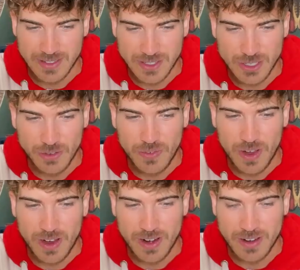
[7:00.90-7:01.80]
So
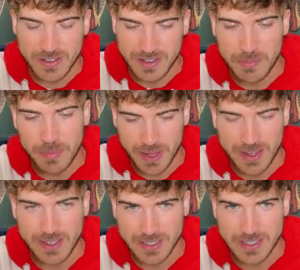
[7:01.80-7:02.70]
far, the
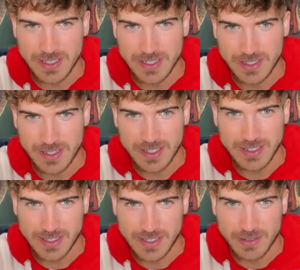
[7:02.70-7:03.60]
biggest
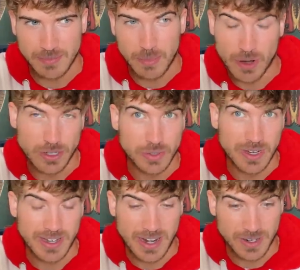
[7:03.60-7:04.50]
is March
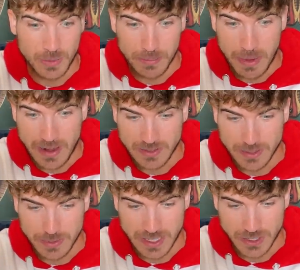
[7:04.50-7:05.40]
91
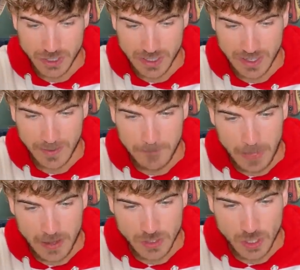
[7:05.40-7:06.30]
pounds potentially.
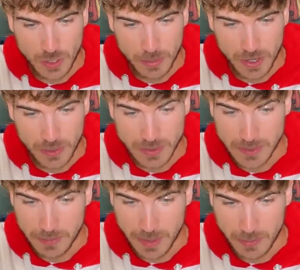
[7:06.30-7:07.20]
October was
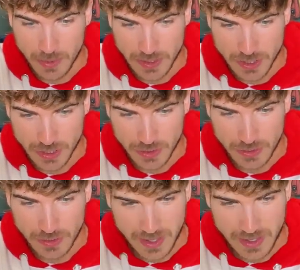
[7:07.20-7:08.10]
a big boy
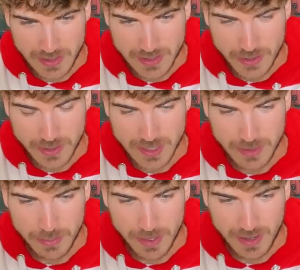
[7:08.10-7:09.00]
too. He's going
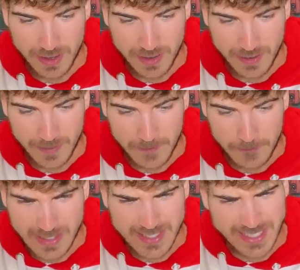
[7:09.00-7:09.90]
to be
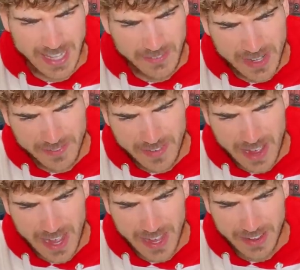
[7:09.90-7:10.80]

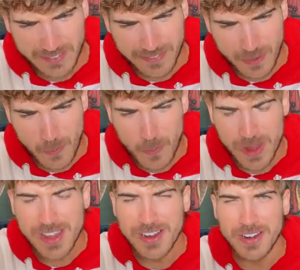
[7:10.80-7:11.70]
75.
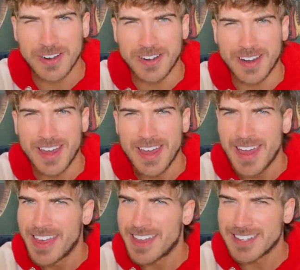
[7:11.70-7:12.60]
Weird.
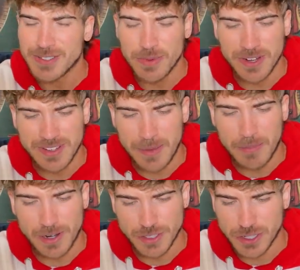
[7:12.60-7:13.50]
That's weird that
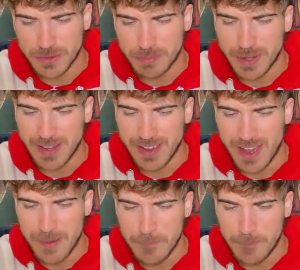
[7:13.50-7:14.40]
March could be
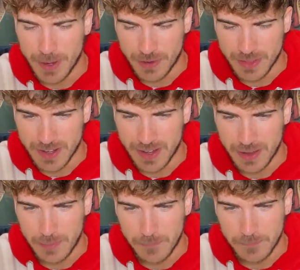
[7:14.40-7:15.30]
bigger than
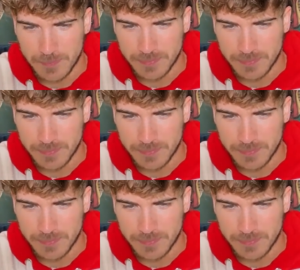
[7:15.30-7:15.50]
him.